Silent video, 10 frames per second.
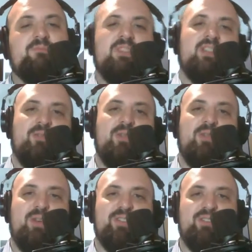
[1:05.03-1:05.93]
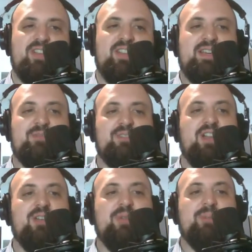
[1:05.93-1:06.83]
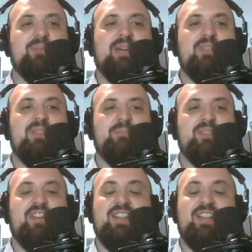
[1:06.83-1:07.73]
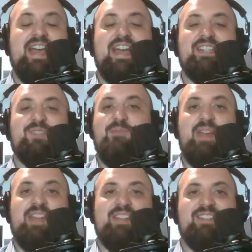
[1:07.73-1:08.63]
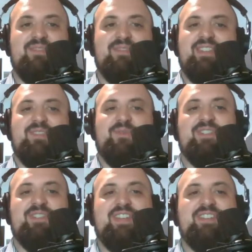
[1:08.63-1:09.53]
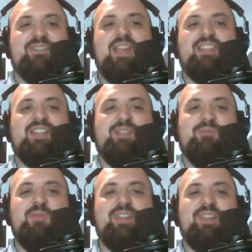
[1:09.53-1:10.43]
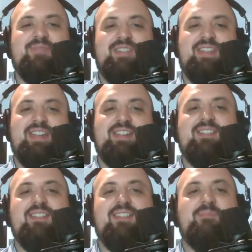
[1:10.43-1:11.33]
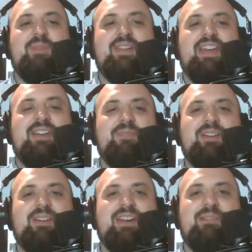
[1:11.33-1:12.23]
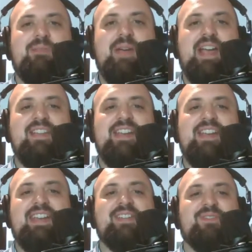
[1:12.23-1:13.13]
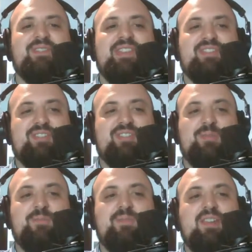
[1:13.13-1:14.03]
the one where it's looking like it was all wrapped up, and then the bizarre last few minutes of the first season basically ruined everything. But now we're back on that case for season two.